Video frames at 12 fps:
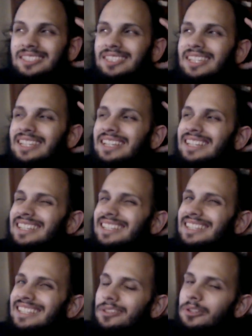That's like,
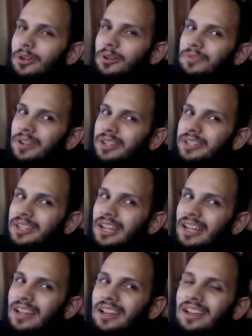I don't know if I
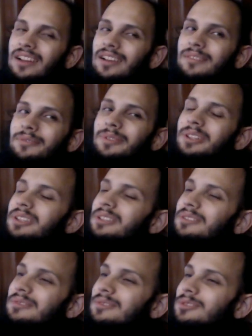
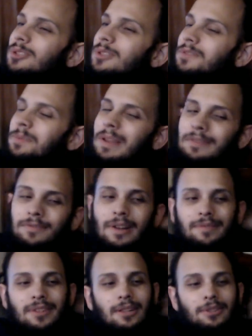really should have spent
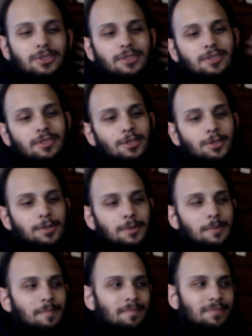$5 on this
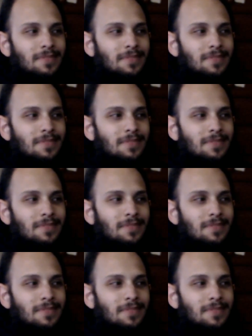issue.